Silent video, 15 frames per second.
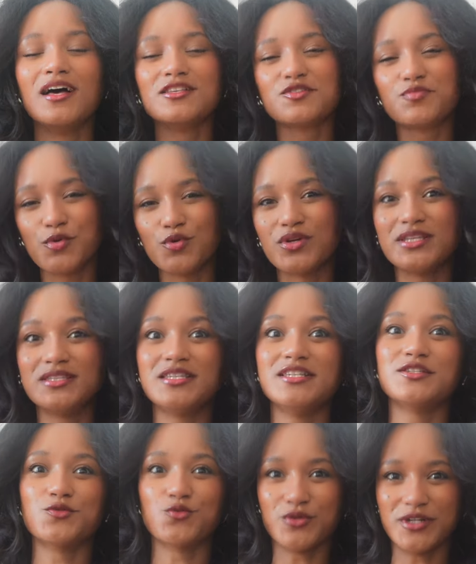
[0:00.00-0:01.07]
spooky
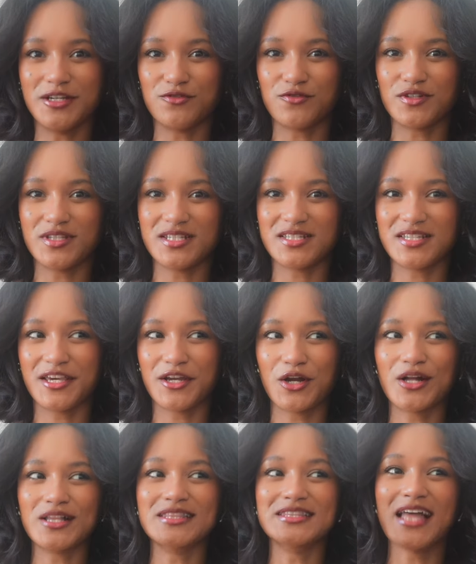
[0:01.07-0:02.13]
season read for this year.
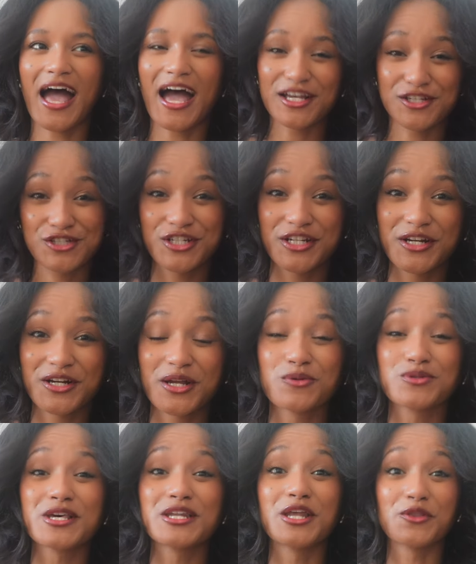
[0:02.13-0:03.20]
Last year it
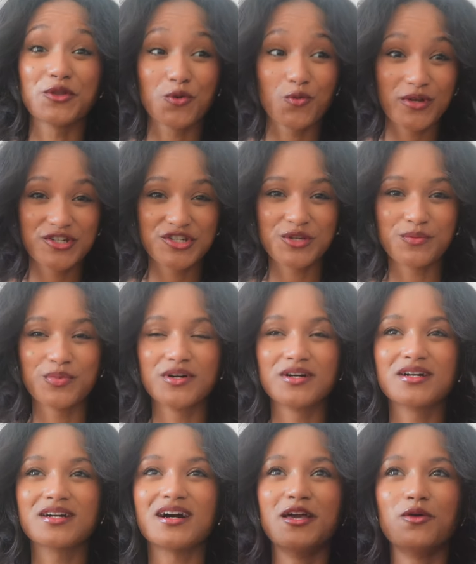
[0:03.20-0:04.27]
was another witchy
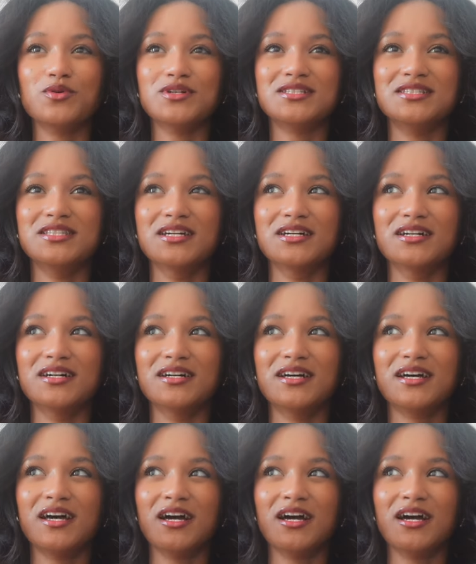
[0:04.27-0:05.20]
book. It was the